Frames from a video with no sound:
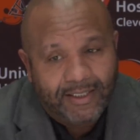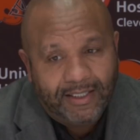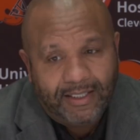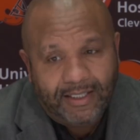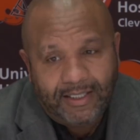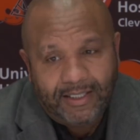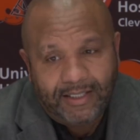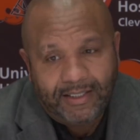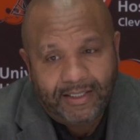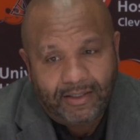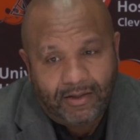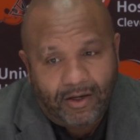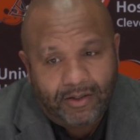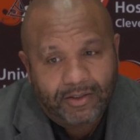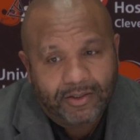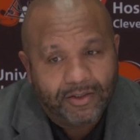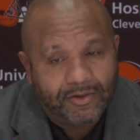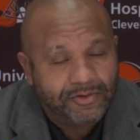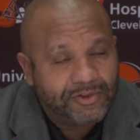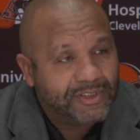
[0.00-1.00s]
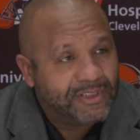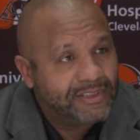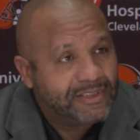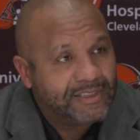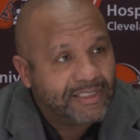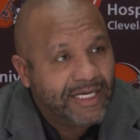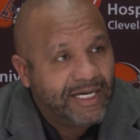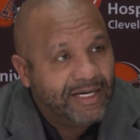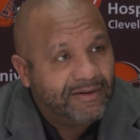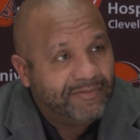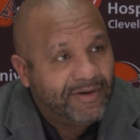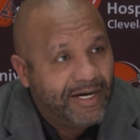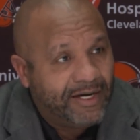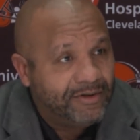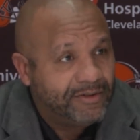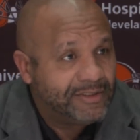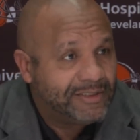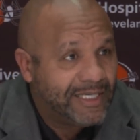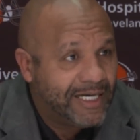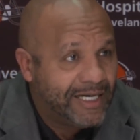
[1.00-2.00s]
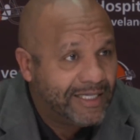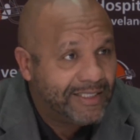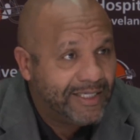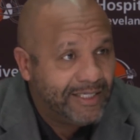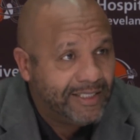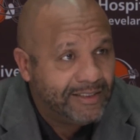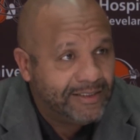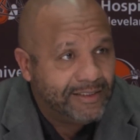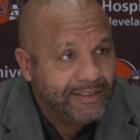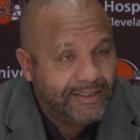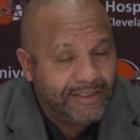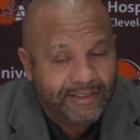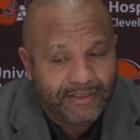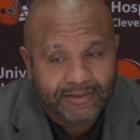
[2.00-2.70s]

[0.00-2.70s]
and our coaching staff, hiring Todd Haley